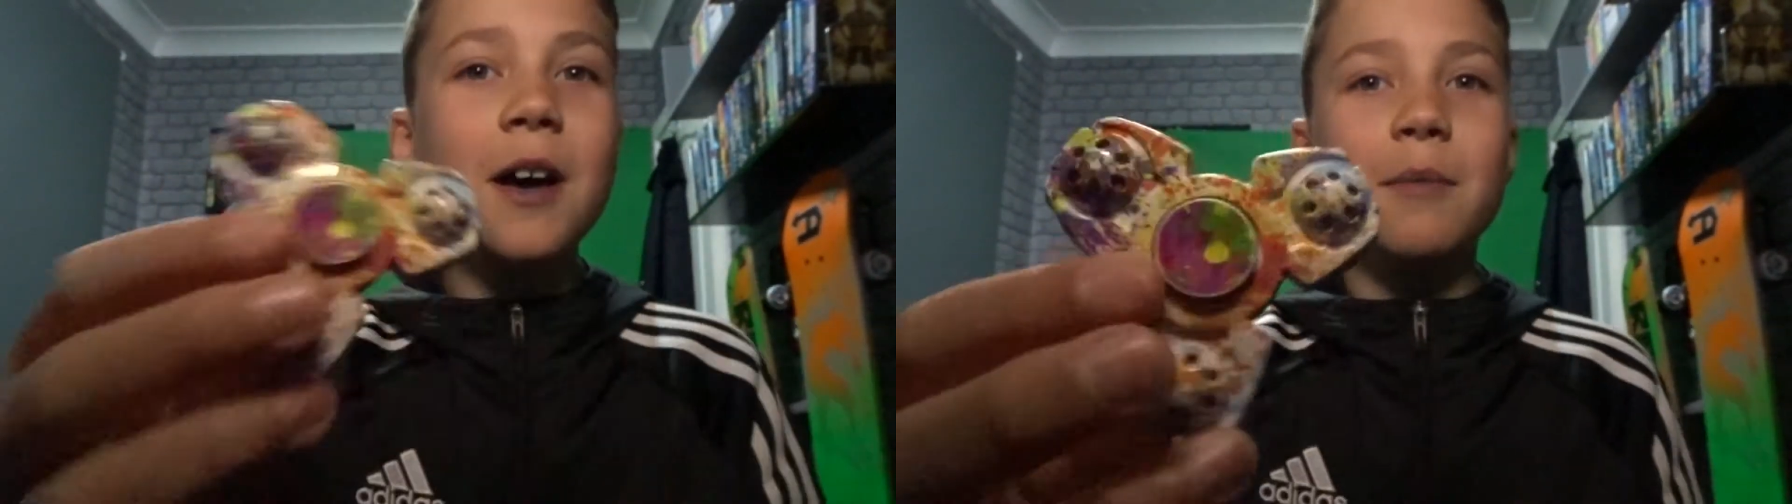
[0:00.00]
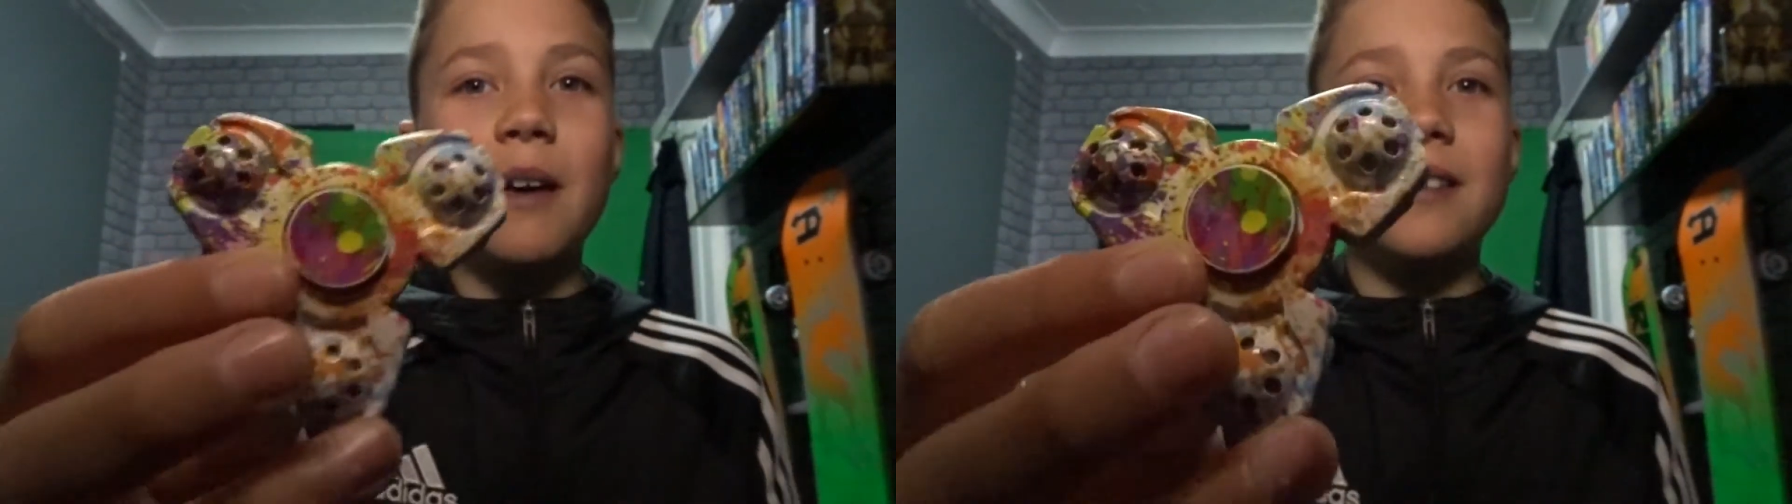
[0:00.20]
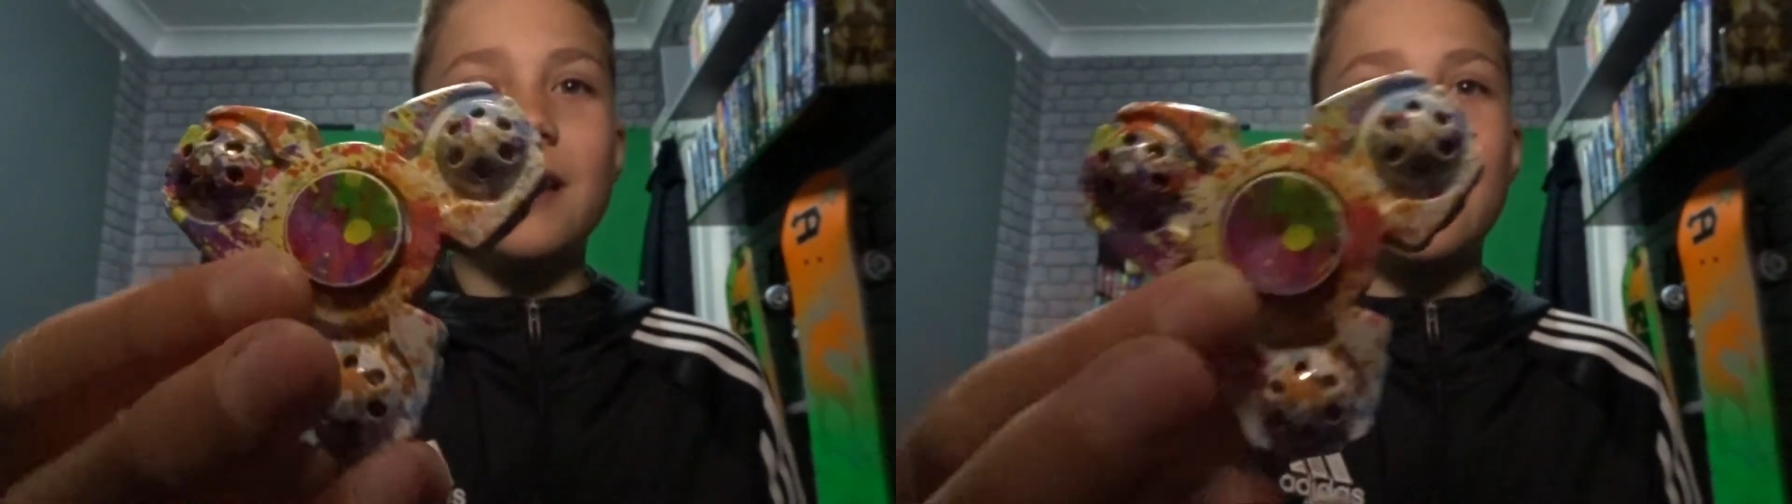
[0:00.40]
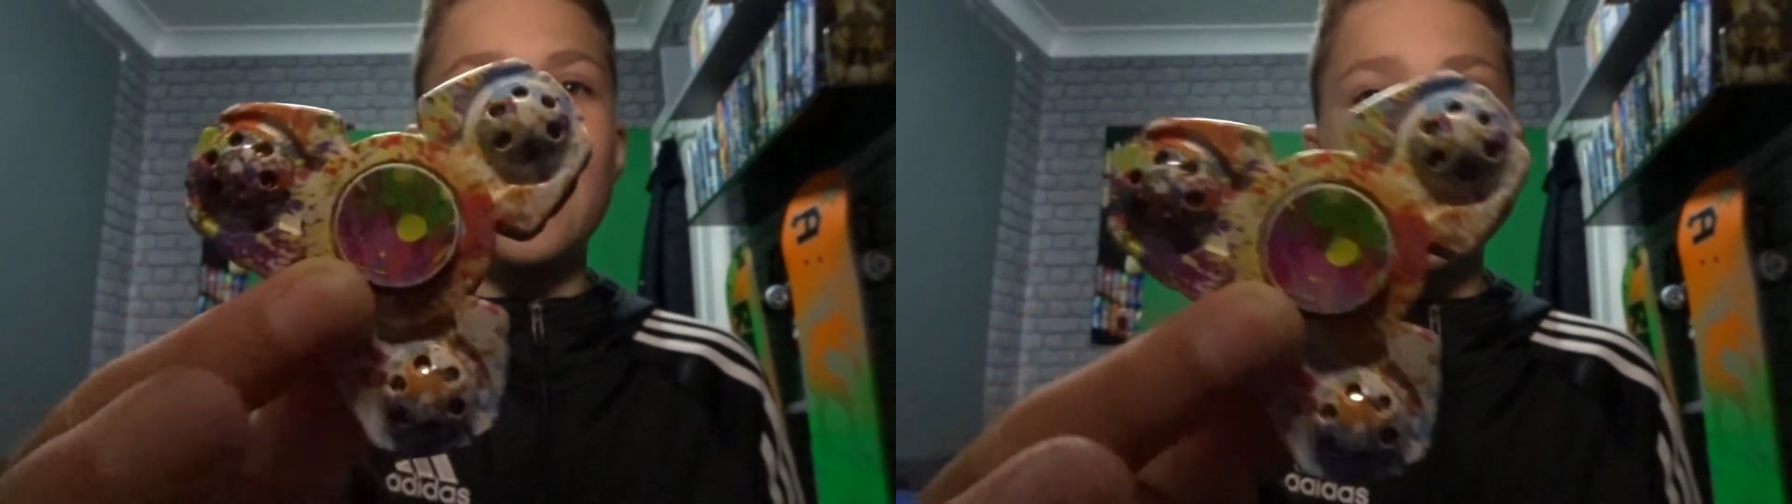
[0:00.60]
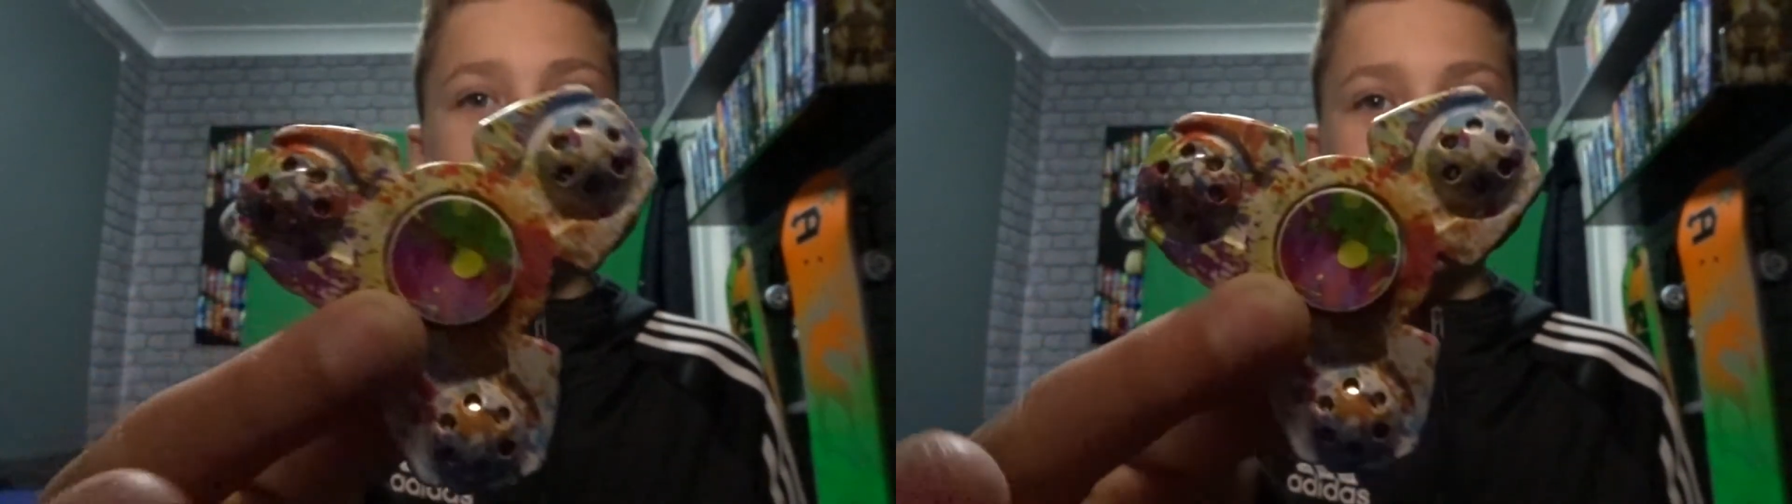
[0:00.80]
Basically,
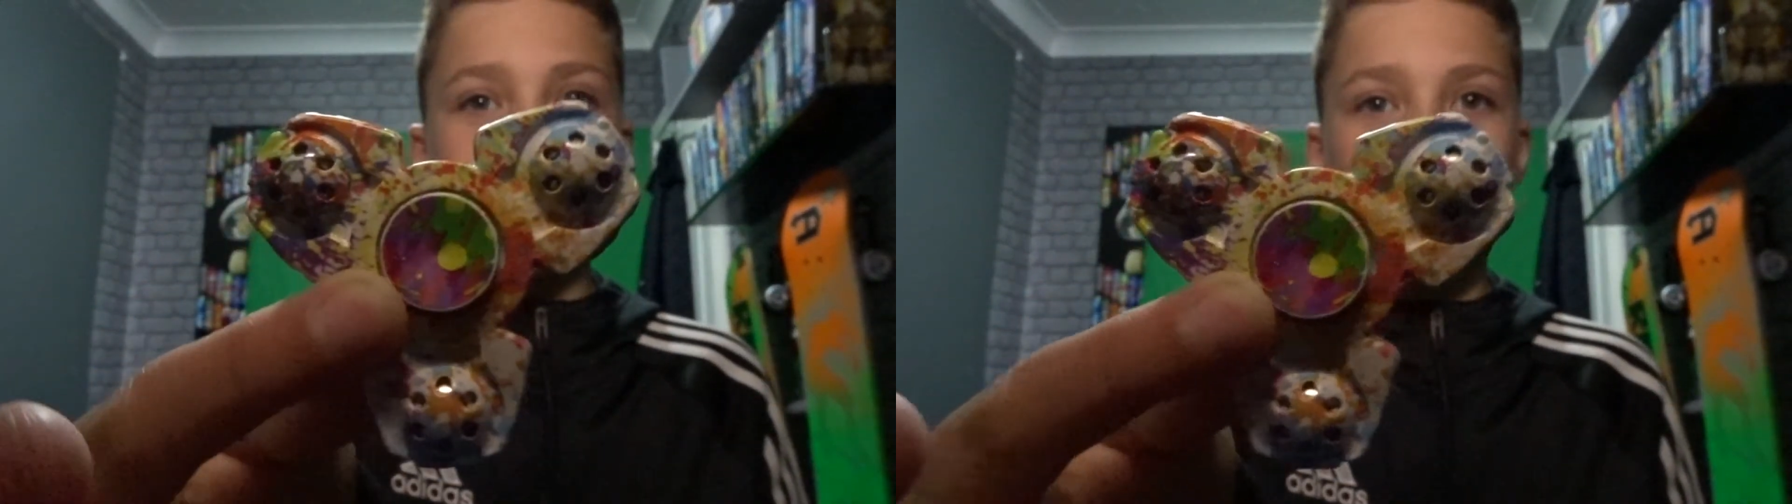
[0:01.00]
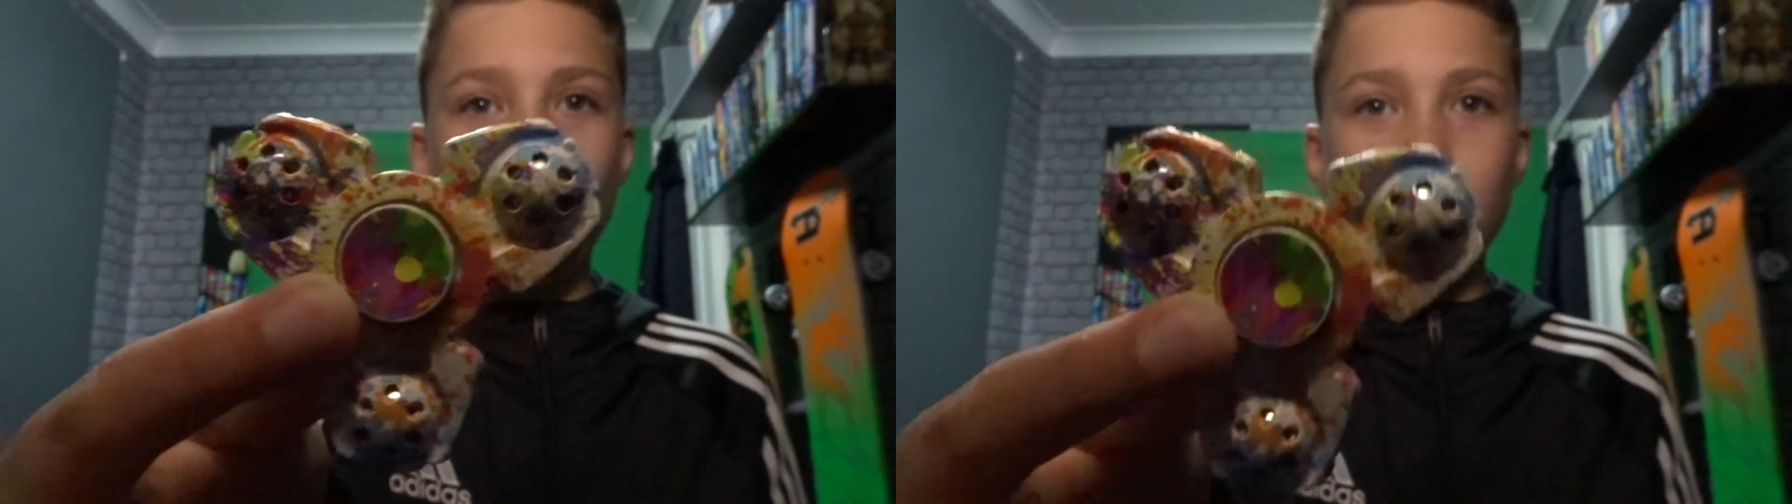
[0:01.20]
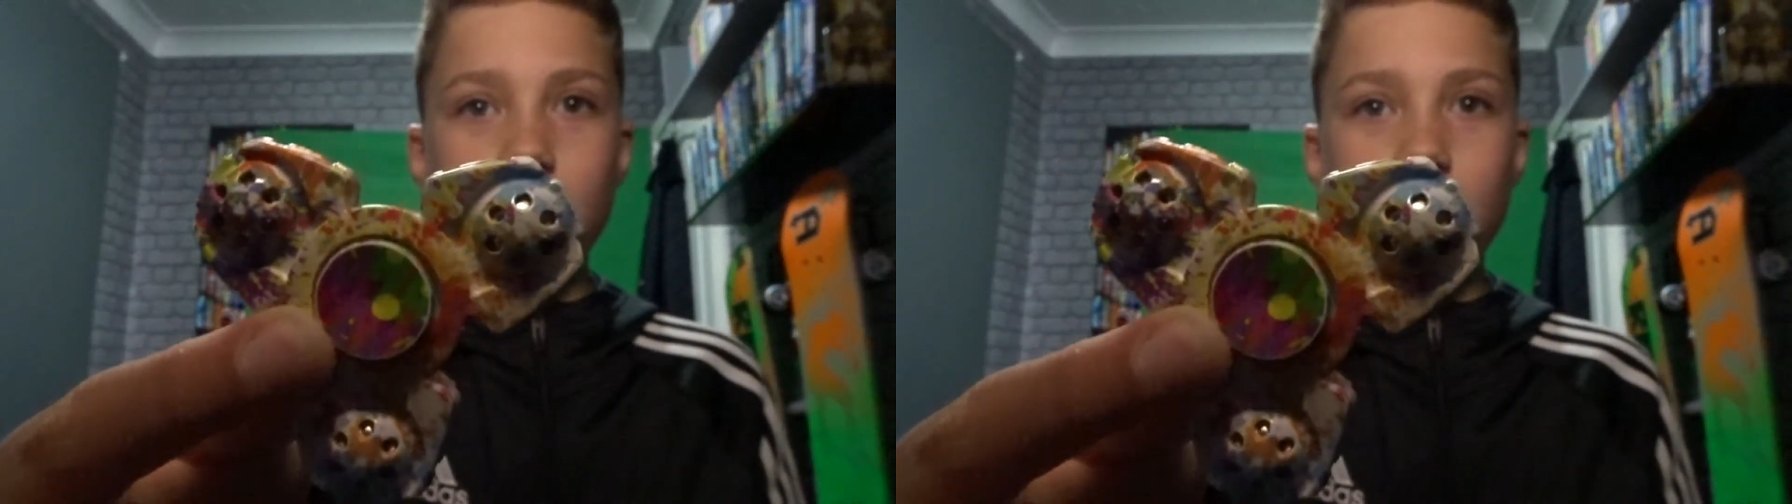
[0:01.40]
it's this one